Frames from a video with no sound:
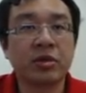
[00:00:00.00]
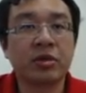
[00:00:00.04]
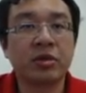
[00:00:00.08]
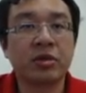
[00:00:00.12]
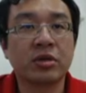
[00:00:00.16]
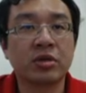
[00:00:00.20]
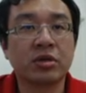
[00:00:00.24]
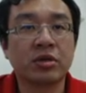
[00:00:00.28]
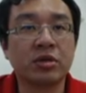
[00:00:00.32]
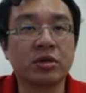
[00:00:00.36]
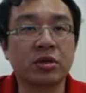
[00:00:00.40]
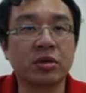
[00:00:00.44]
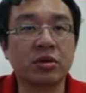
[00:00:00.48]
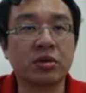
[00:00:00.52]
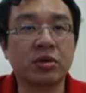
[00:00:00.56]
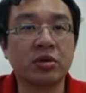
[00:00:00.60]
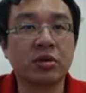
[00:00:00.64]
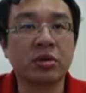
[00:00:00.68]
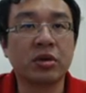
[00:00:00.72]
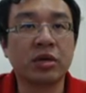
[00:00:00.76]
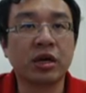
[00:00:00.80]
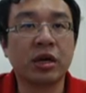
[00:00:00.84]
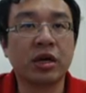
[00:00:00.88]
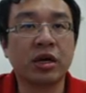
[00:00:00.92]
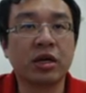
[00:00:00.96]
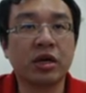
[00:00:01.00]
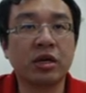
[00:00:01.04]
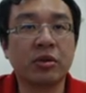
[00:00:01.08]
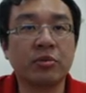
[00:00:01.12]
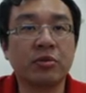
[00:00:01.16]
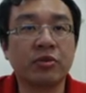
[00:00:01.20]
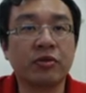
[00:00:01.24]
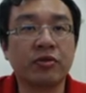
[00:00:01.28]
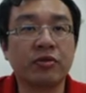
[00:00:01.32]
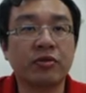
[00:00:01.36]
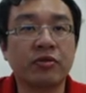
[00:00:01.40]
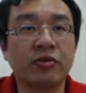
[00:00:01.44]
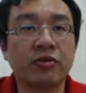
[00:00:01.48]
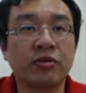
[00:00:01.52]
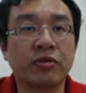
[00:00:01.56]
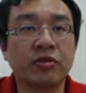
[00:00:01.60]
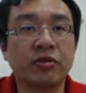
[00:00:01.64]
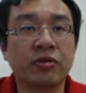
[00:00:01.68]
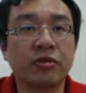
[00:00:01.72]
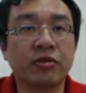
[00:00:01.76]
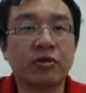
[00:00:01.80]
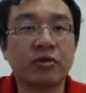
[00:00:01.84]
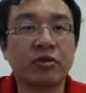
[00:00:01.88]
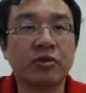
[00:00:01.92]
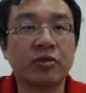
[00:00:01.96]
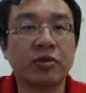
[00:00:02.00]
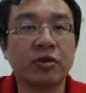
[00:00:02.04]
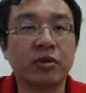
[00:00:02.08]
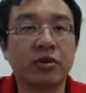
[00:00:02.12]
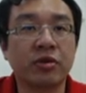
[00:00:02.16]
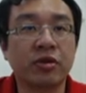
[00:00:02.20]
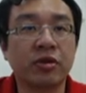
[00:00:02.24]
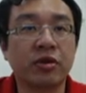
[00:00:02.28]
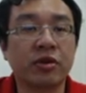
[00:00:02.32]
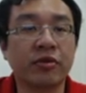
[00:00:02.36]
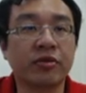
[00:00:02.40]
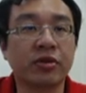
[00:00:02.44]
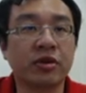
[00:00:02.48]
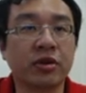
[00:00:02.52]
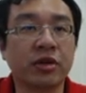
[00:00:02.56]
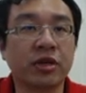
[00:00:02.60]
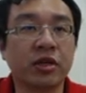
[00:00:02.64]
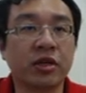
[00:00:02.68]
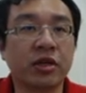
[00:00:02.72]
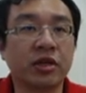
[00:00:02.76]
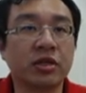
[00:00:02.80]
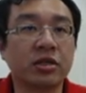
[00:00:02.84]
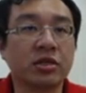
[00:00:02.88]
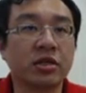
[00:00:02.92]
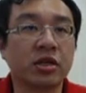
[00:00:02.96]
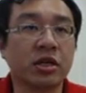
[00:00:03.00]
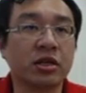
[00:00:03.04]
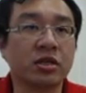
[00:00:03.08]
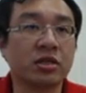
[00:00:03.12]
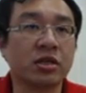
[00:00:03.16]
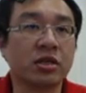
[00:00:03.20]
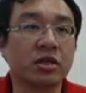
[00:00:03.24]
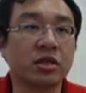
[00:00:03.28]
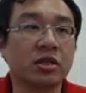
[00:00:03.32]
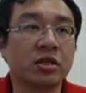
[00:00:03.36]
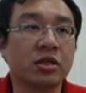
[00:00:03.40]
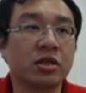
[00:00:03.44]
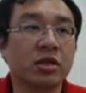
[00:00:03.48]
So any move of the king, such as